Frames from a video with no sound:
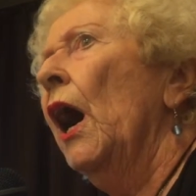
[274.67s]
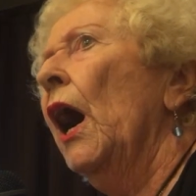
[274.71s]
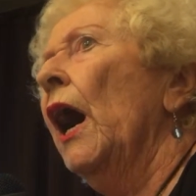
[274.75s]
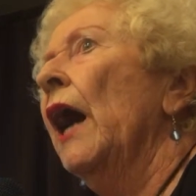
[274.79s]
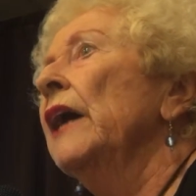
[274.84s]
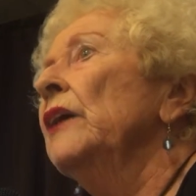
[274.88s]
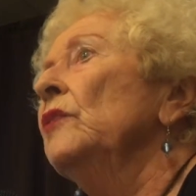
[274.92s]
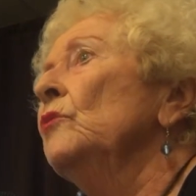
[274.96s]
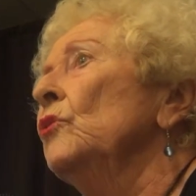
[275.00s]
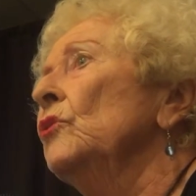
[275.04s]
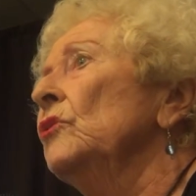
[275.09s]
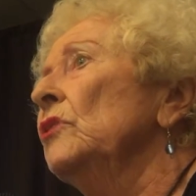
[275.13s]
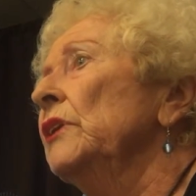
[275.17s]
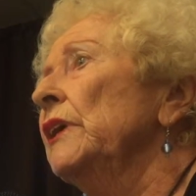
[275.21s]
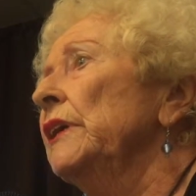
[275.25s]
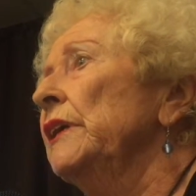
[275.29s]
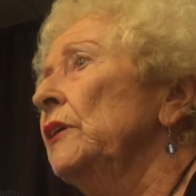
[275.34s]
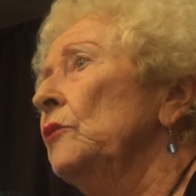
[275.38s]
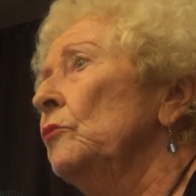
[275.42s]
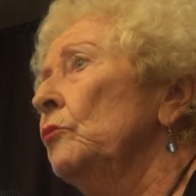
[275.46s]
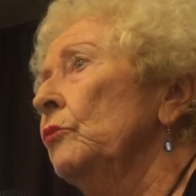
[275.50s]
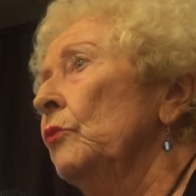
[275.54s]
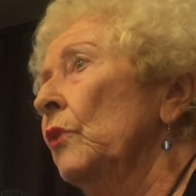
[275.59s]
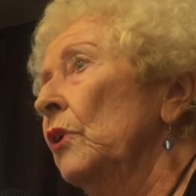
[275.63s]
I will
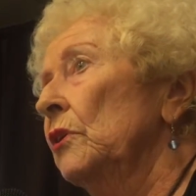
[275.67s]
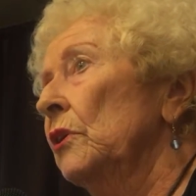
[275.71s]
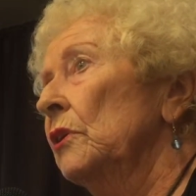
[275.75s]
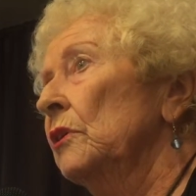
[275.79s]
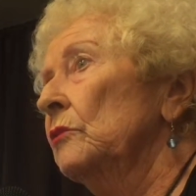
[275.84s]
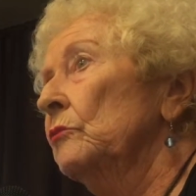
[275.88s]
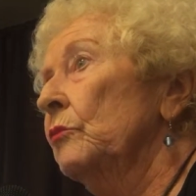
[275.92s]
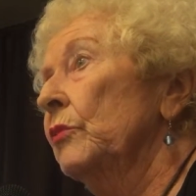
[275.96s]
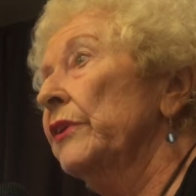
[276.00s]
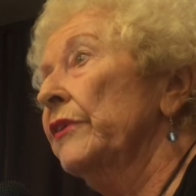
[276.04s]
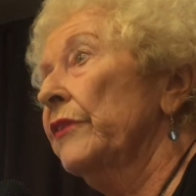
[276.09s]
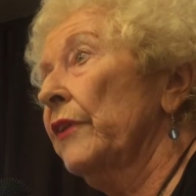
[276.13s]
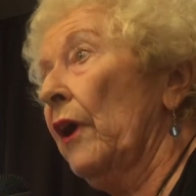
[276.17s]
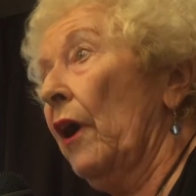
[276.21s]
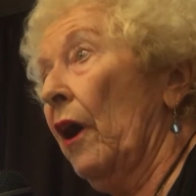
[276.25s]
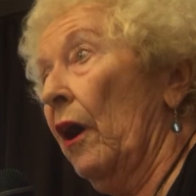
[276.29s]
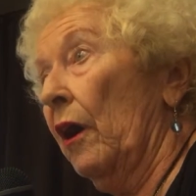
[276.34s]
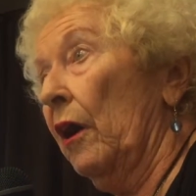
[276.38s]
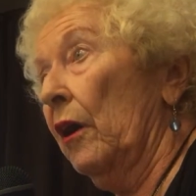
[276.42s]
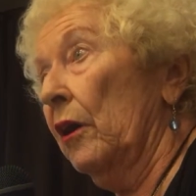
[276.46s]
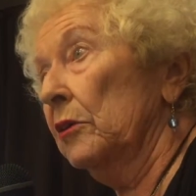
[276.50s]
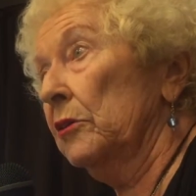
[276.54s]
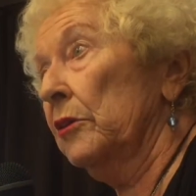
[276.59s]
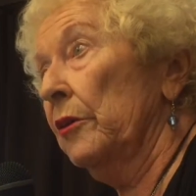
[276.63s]
leave word with the
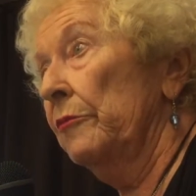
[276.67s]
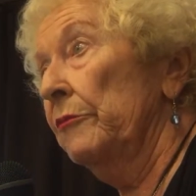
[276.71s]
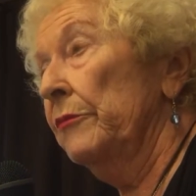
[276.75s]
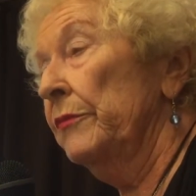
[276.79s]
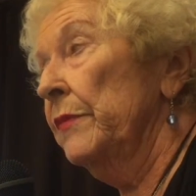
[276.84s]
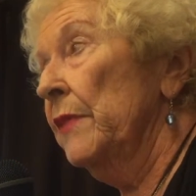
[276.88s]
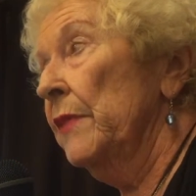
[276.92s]
guard.